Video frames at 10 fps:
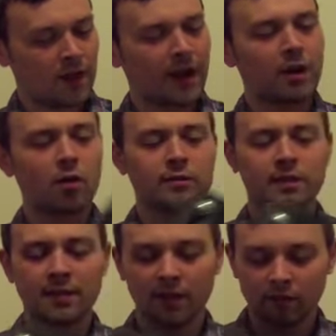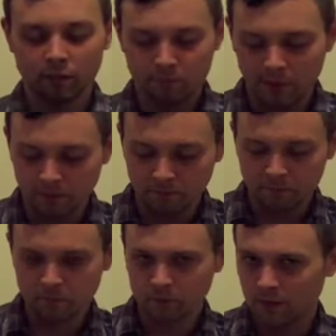And I'd always intended there to be
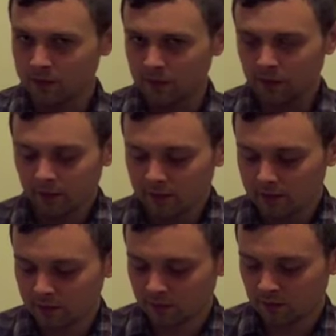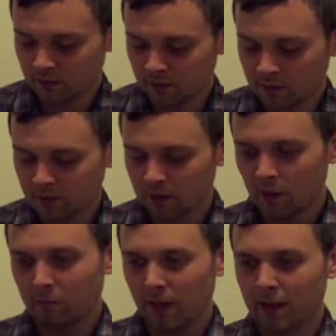a series,
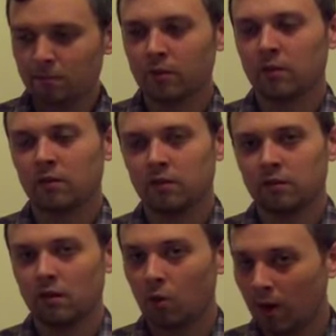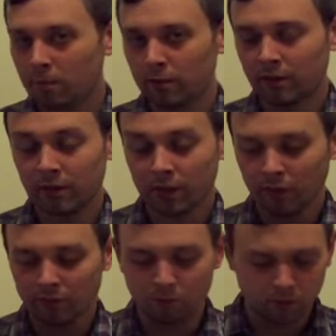a black book, a white book, and then a
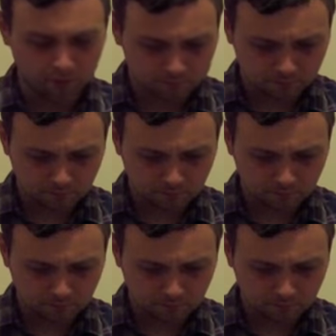red book.